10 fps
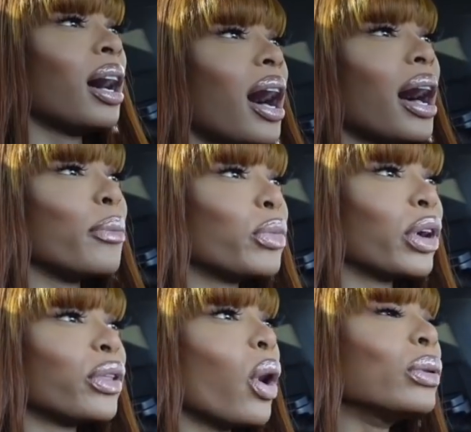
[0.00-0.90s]
Um,
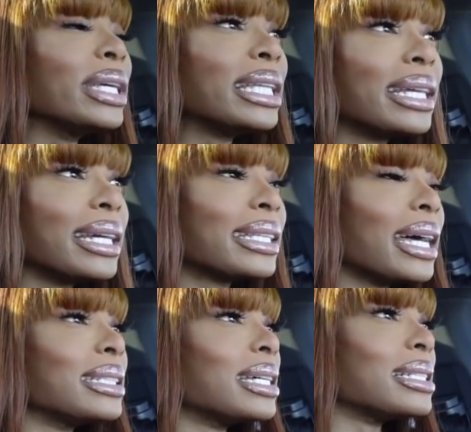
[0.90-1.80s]
they're the only clinic
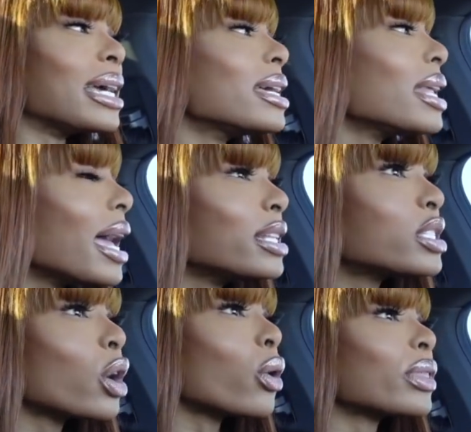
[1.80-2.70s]
that does it. And
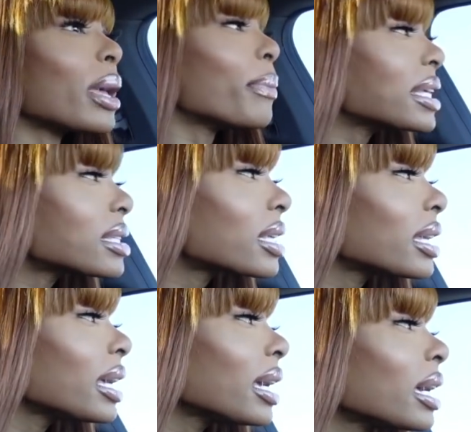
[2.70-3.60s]
so they
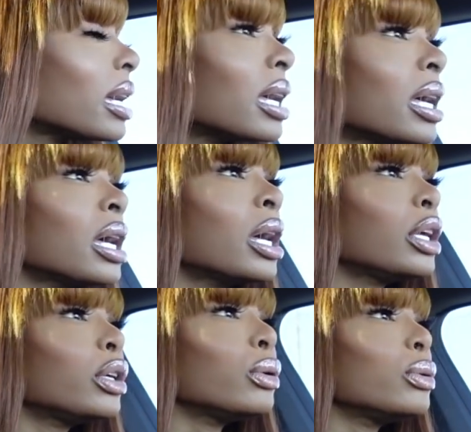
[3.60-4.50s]
basically
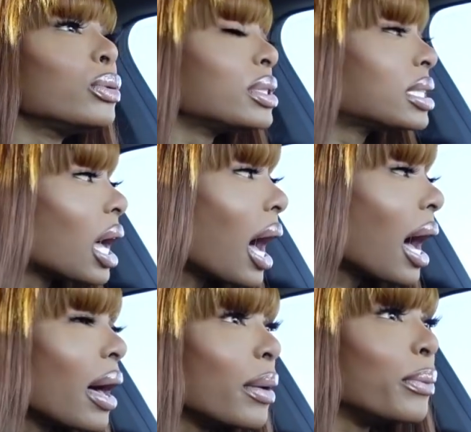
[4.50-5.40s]
use
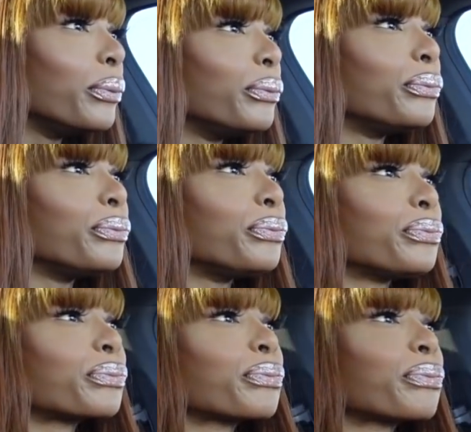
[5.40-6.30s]
um,
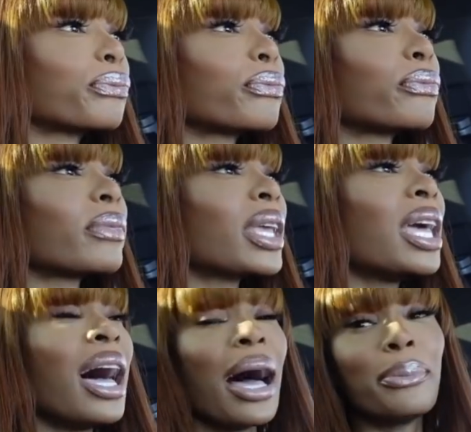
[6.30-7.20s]

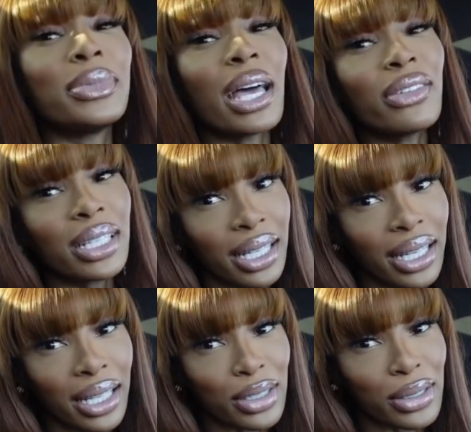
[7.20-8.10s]
I'm definitely
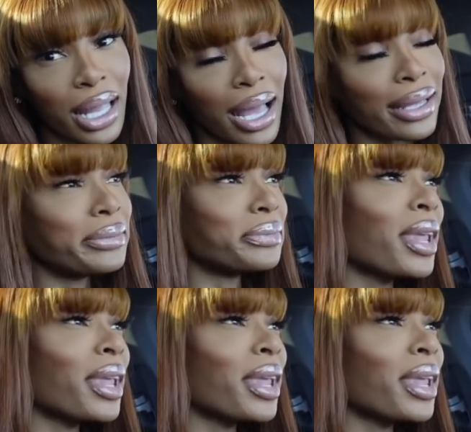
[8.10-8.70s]
gonna get into that